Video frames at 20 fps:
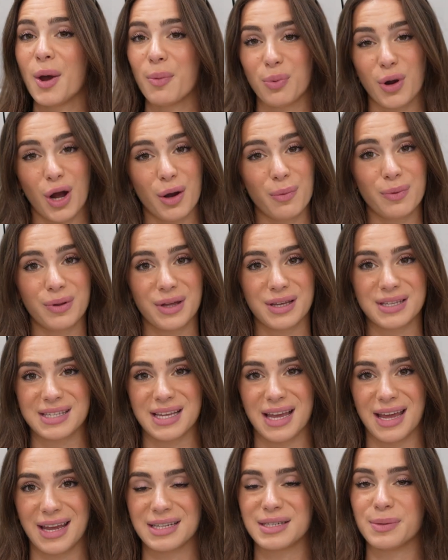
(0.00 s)
probably
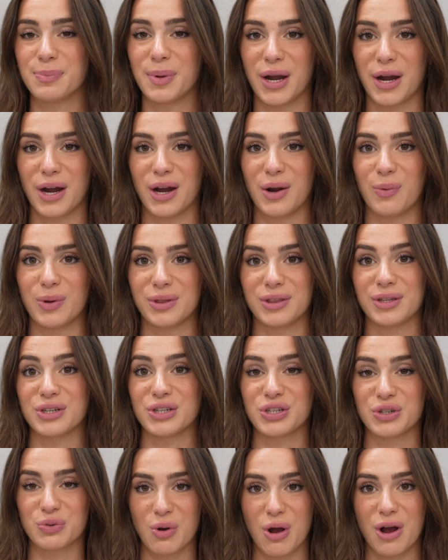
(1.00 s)
say to pair it with the
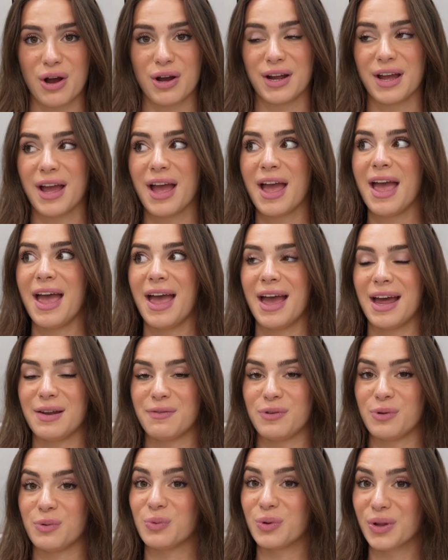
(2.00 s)
shrug. And
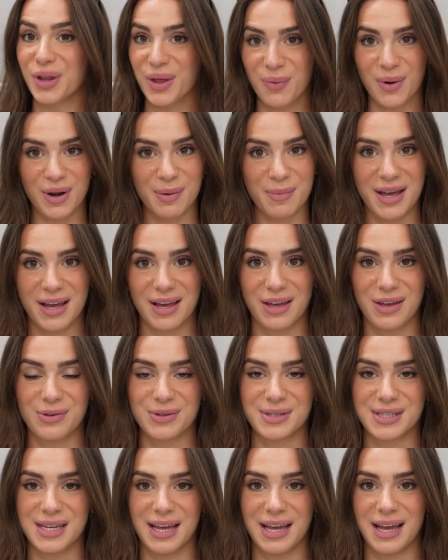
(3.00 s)
if you really want to make a
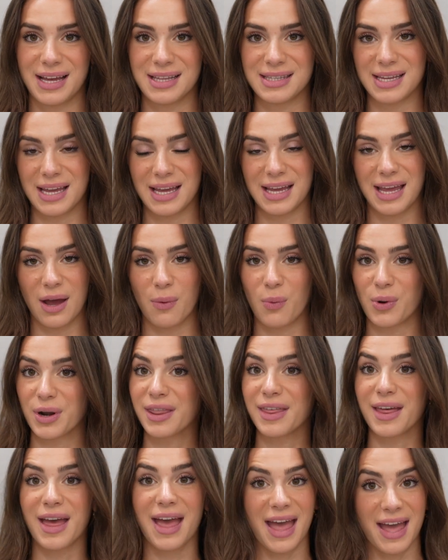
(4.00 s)
cute set, I'd say get one of
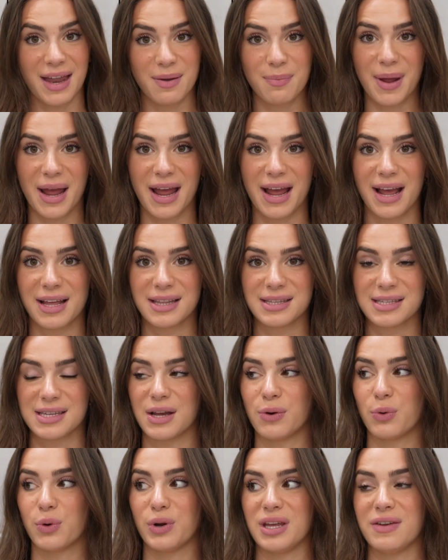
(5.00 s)
the
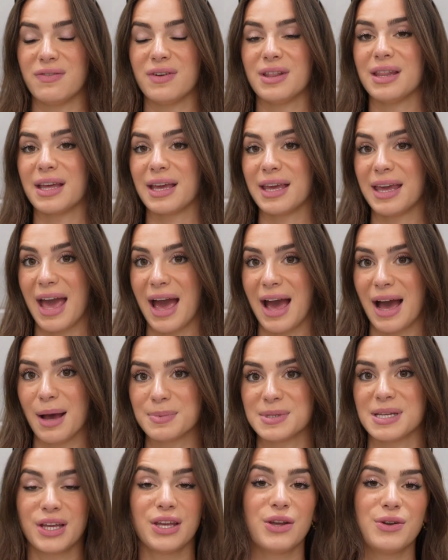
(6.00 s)
headbands or even the
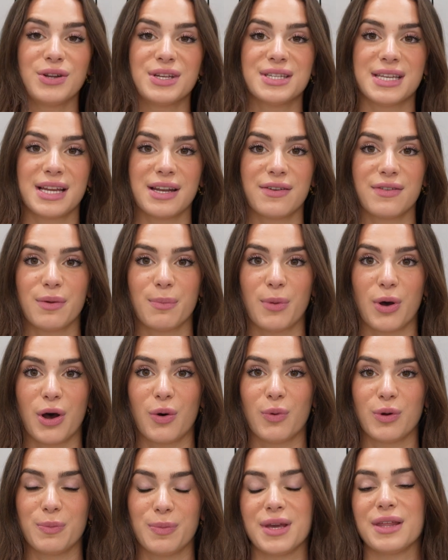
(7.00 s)
caps. The cutest set of them
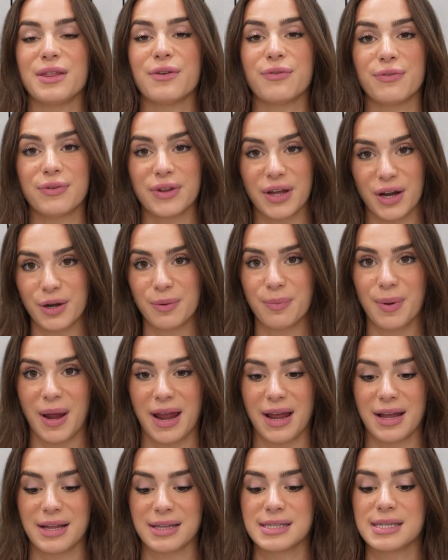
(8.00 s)
all would be the flared
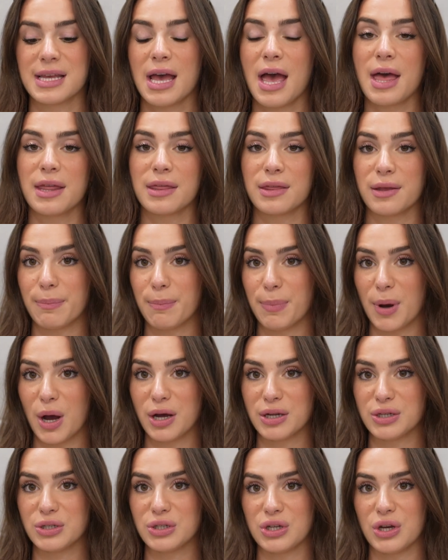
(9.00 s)
pants, the
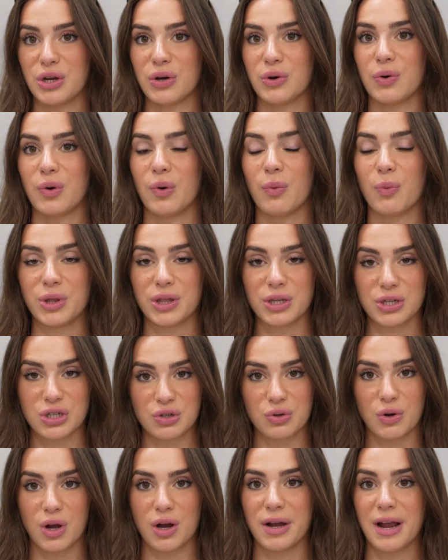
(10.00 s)
Bandeau with the
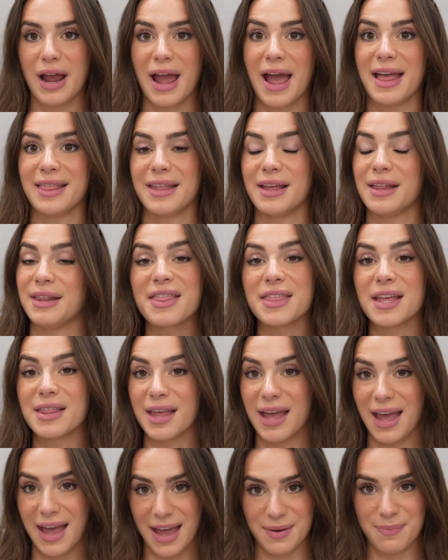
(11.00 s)
shrug, and then the
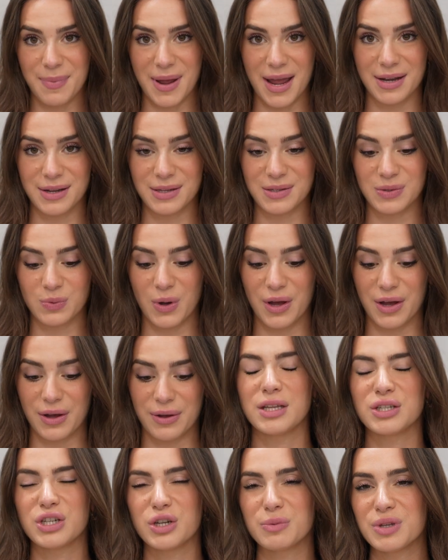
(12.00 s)
headband as well.
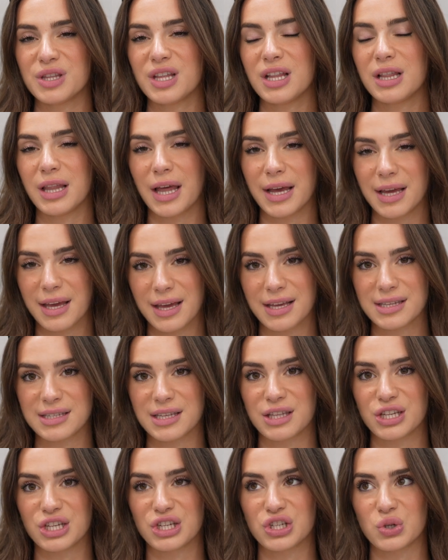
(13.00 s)
In terms of the leggings
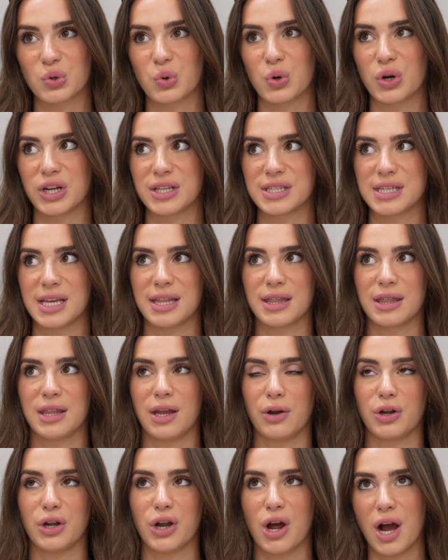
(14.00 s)
and the shorts,
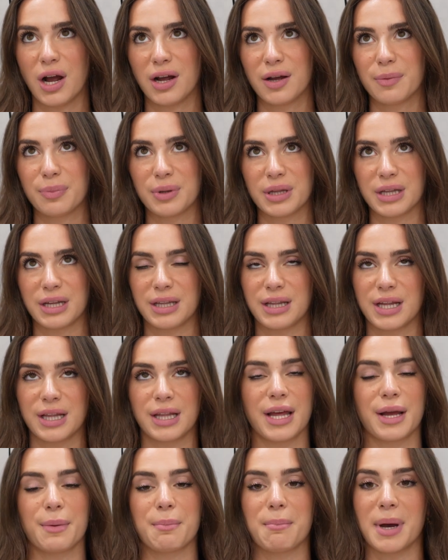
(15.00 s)
they're not completely
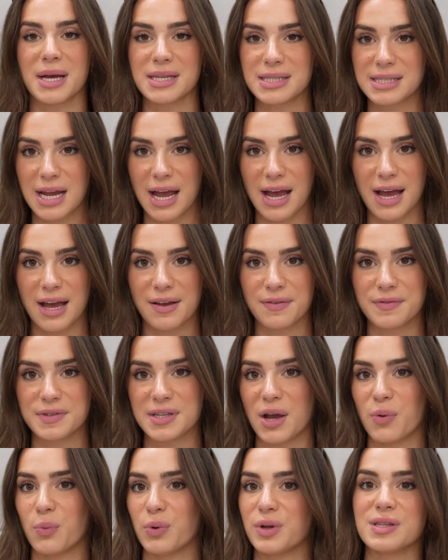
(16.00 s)
like must-haves.
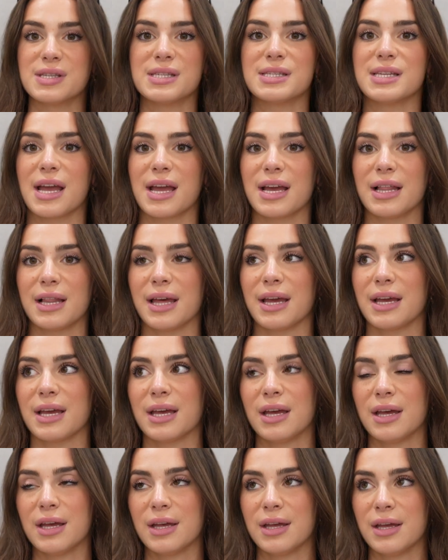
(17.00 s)
I wouldn't say like